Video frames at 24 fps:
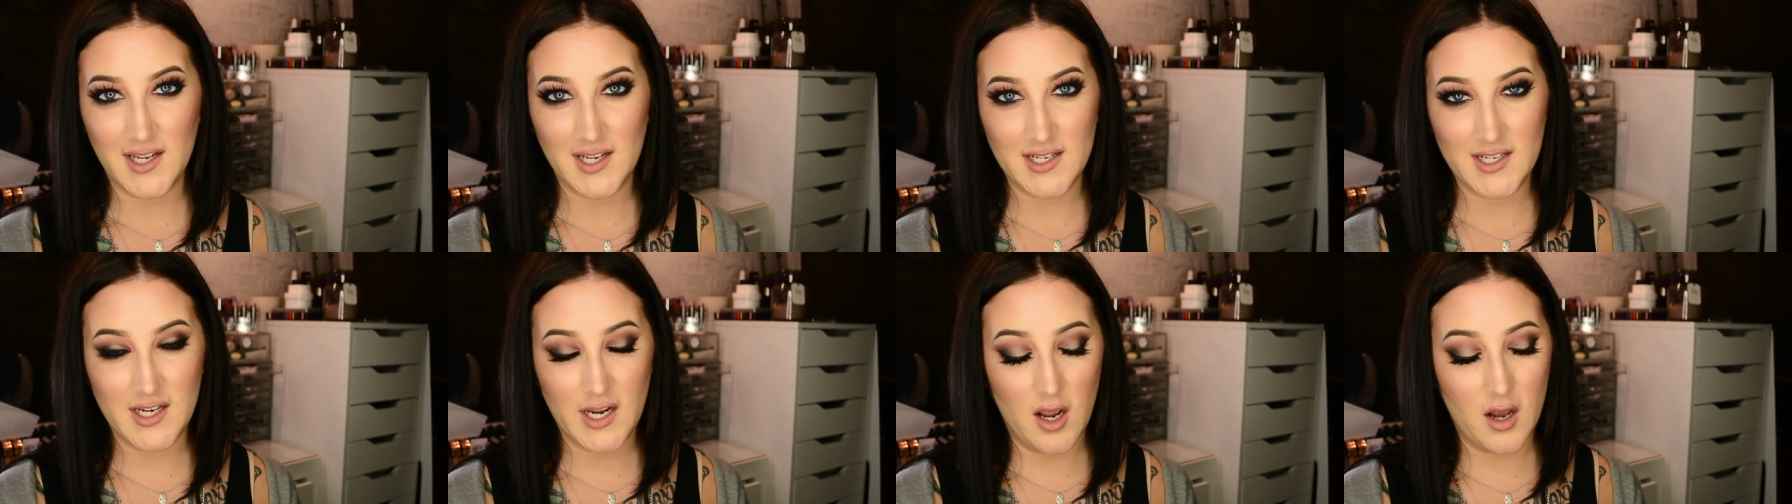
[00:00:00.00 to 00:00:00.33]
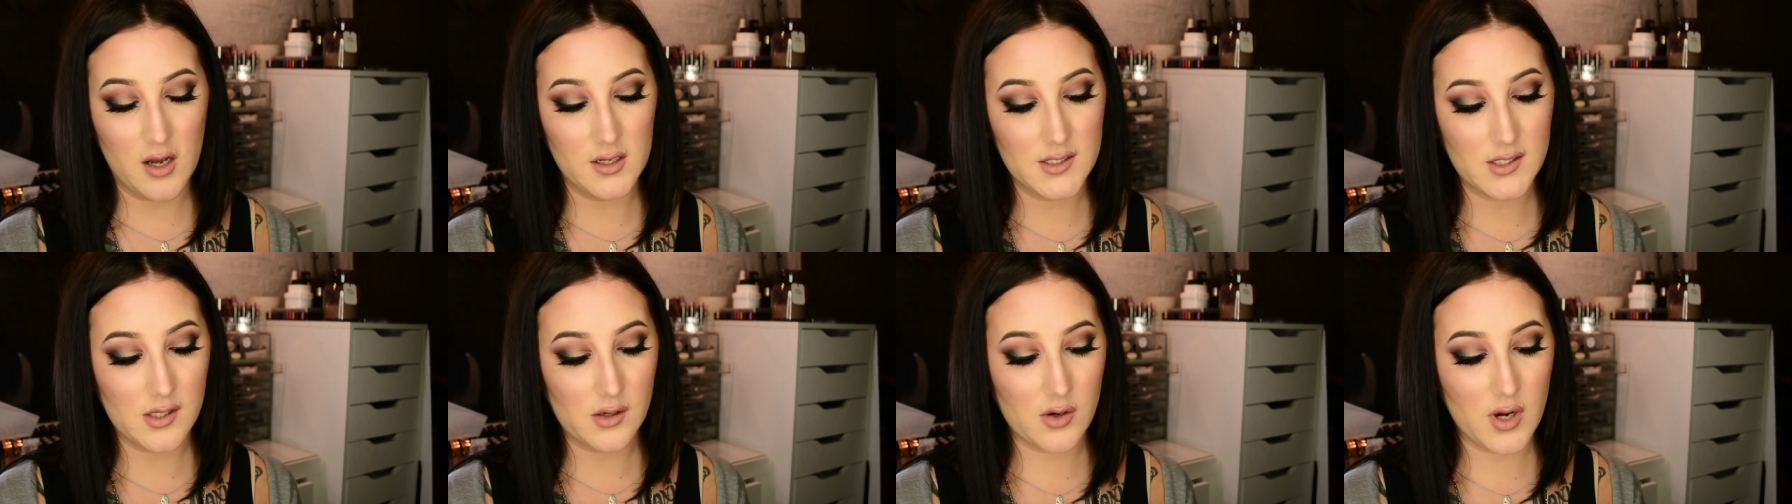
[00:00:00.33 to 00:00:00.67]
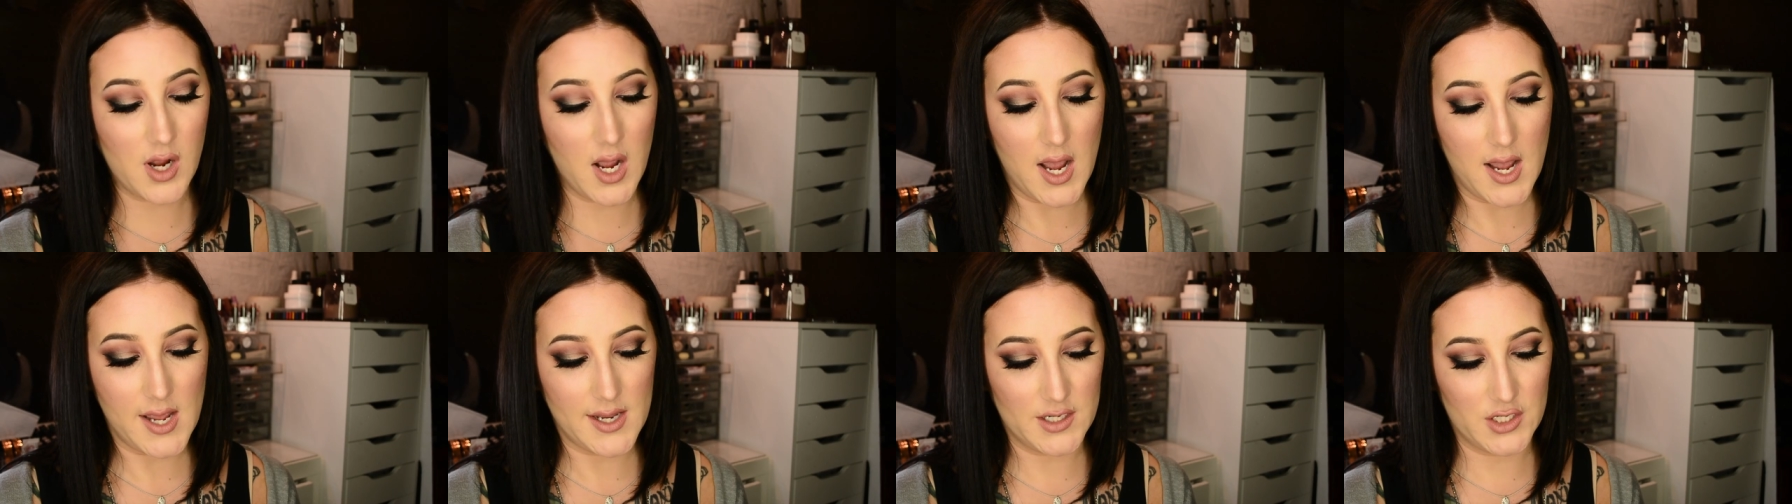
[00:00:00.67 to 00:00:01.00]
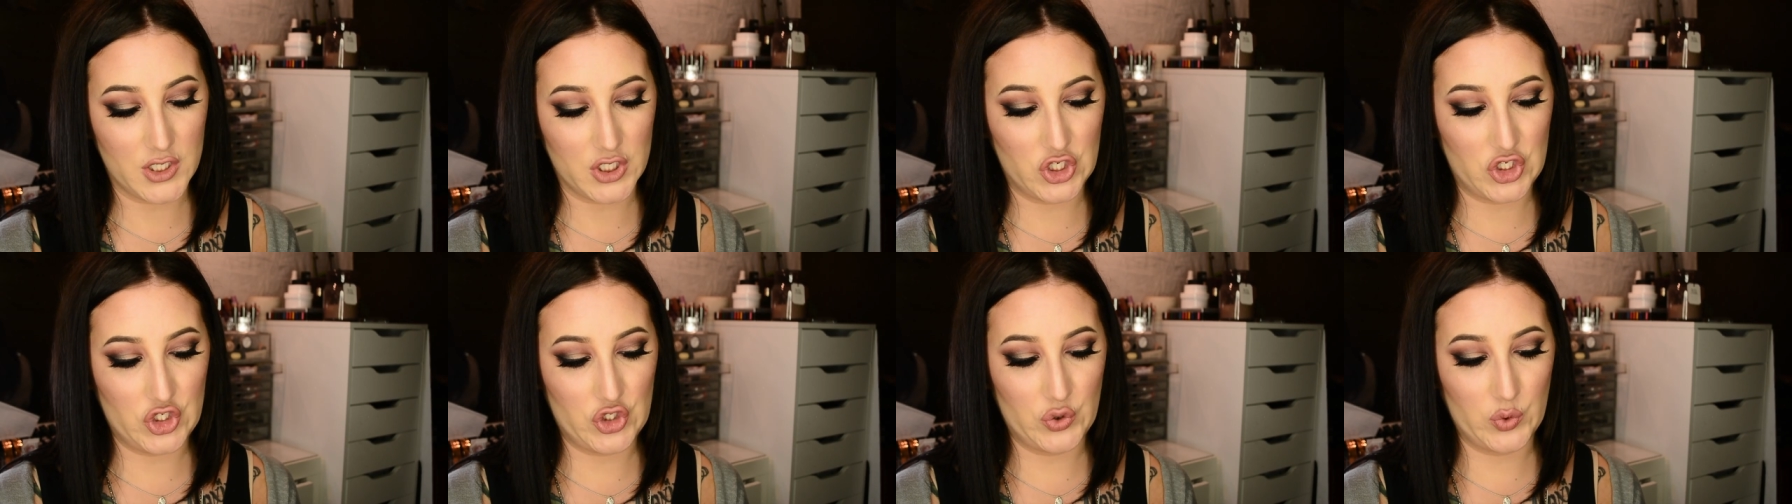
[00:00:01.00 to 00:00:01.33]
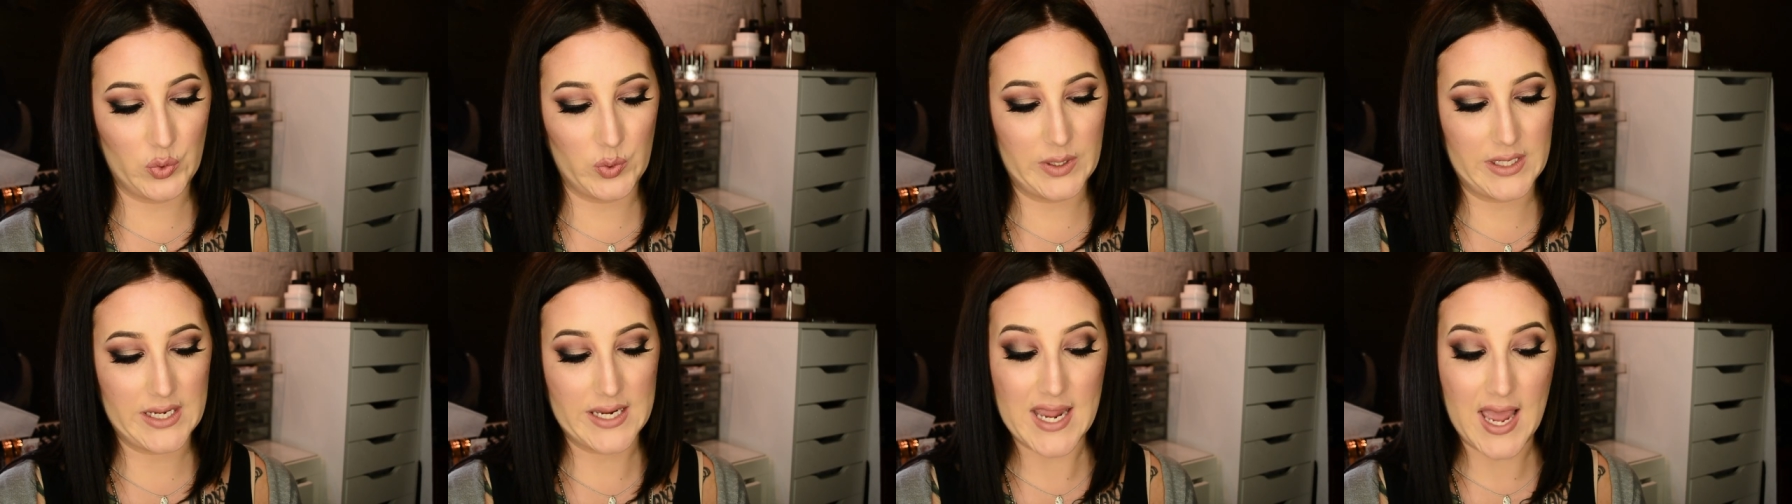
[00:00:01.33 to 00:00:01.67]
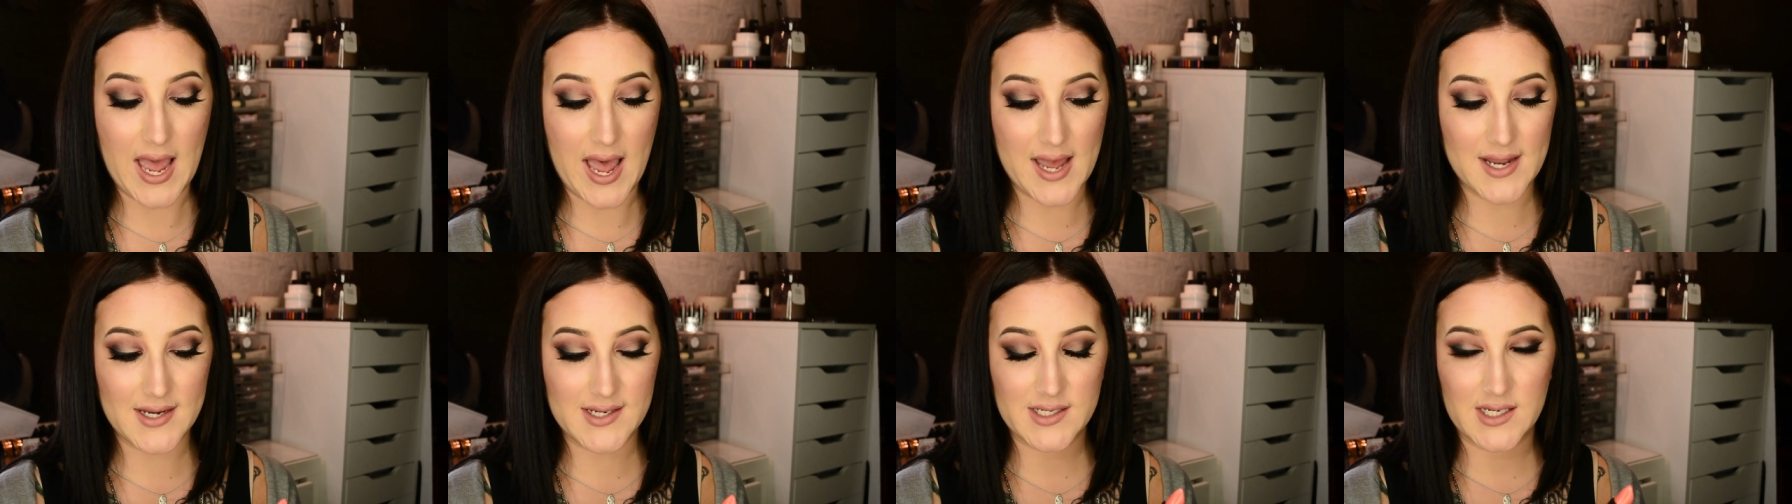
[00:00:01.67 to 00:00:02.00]
And I also got
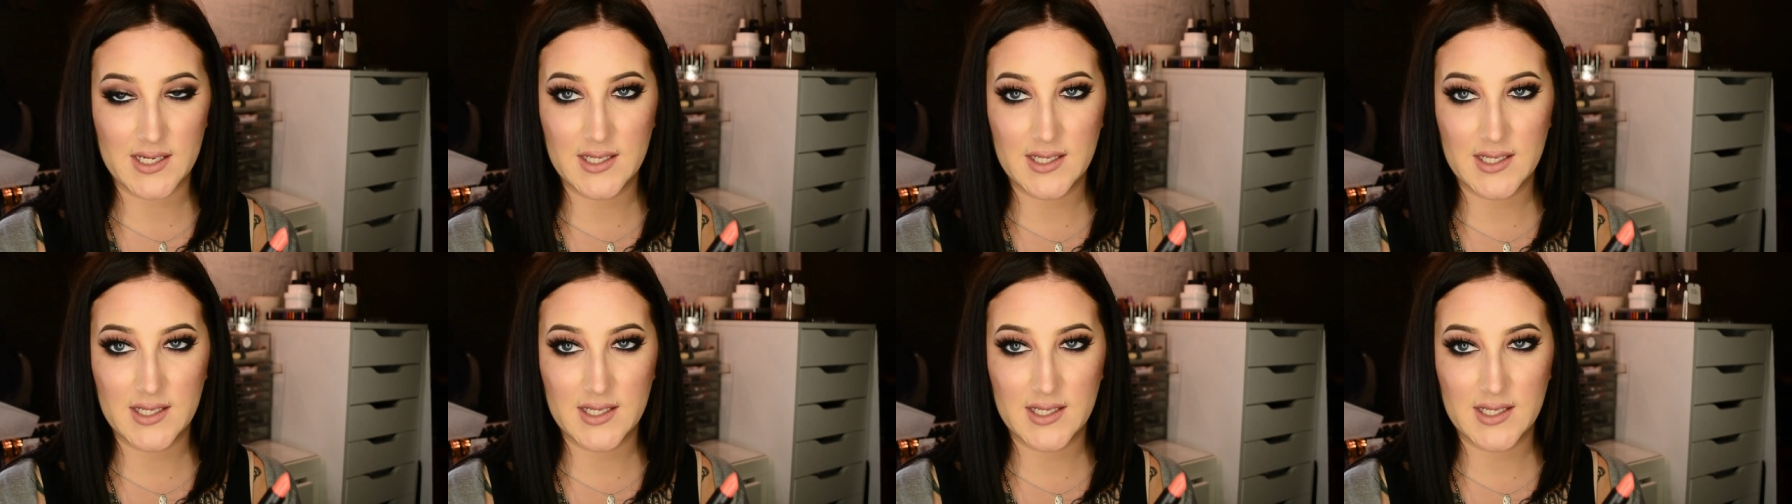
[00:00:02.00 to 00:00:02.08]
Juliet.